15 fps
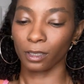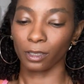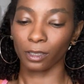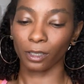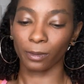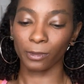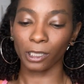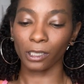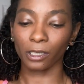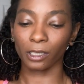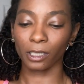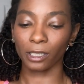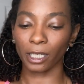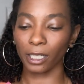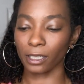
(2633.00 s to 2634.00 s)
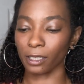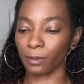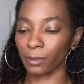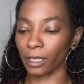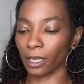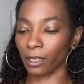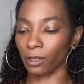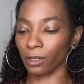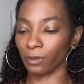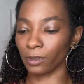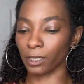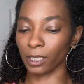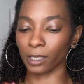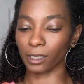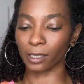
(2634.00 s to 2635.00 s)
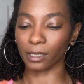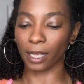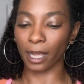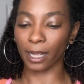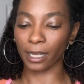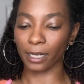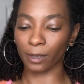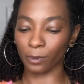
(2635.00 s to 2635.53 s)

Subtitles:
So I'm just going to take some yellow over to the side.